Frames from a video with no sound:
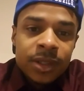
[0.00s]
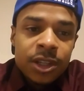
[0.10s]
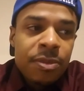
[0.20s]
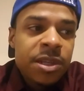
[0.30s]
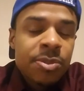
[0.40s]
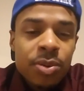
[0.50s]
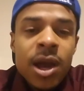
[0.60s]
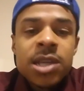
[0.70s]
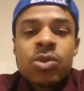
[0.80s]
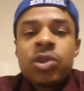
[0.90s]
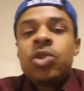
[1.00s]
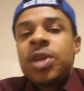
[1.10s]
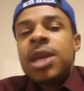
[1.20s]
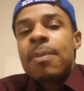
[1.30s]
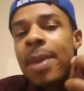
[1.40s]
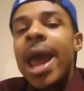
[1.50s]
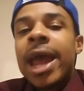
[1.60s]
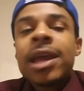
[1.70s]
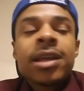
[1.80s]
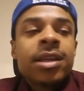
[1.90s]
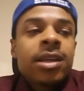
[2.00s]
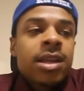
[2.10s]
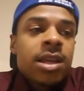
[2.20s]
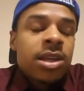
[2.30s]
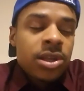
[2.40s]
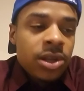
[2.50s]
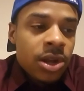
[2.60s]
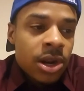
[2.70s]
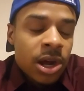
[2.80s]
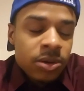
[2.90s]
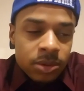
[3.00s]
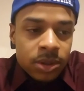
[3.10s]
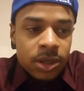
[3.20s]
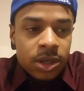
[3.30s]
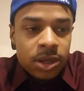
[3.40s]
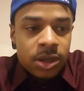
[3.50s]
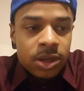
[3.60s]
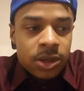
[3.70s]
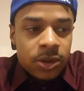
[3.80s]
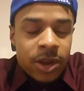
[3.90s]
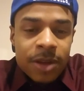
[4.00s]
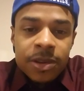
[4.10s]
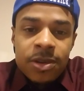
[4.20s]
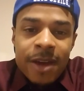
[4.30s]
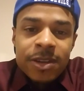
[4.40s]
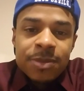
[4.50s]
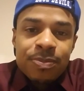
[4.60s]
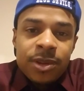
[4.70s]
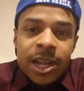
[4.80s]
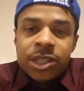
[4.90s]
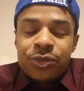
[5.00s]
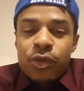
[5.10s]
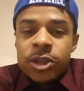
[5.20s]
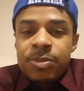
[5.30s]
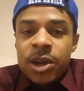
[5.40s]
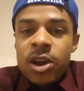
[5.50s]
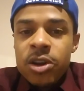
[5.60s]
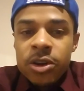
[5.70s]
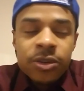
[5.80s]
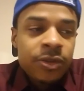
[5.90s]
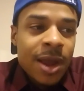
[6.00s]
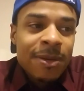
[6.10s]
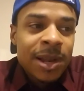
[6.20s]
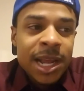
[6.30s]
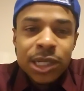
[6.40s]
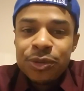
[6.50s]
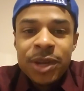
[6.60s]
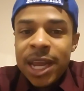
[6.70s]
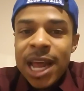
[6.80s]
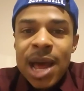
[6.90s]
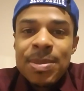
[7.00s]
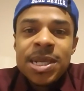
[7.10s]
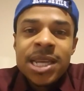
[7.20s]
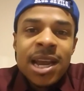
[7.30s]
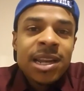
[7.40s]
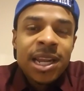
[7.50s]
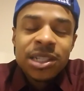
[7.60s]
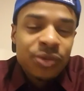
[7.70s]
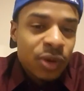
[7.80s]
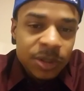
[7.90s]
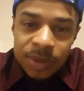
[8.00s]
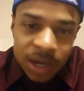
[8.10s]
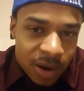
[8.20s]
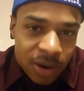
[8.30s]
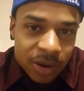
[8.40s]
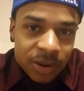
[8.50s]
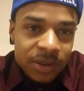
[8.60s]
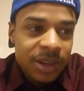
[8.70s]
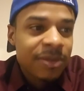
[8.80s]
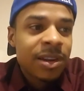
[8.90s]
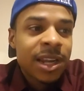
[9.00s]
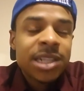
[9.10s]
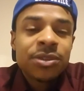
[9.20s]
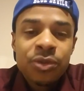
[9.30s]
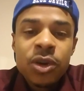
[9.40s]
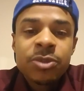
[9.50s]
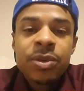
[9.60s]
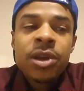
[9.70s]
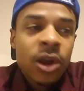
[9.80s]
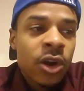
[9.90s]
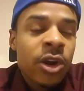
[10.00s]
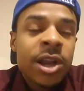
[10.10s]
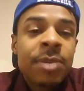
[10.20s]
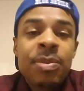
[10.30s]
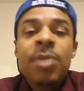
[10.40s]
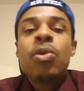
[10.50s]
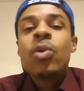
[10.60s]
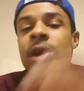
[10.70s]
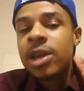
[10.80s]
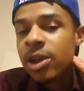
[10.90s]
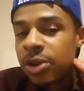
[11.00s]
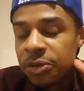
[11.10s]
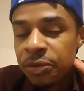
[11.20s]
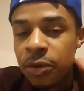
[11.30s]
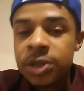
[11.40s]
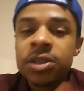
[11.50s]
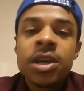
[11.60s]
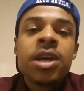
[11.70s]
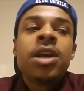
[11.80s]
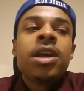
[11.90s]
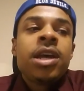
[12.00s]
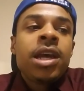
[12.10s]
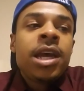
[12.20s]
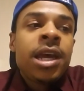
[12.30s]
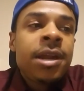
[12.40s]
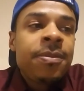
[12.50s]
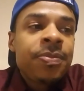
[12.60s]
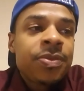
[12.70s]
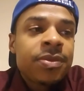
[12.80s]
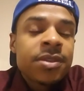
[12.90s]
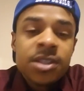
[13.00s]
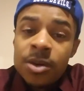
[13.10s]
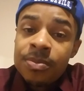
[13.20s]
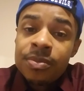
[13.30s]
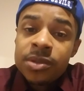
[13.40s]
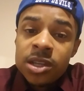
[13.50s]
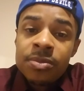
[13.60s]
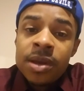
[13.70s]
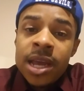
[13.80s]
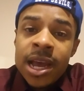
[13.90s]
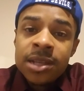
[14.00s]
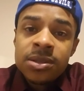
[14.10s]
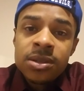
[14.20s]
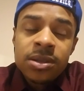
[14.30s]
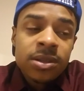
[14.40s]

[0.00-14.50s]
you'll be surprised at what you get back, you know. You have to, you have to let your voice be heard. You have to let your, you cannot be scared to let your voice be heard. You have to let your voice be heard, and people will hear your voice. And some some may answer,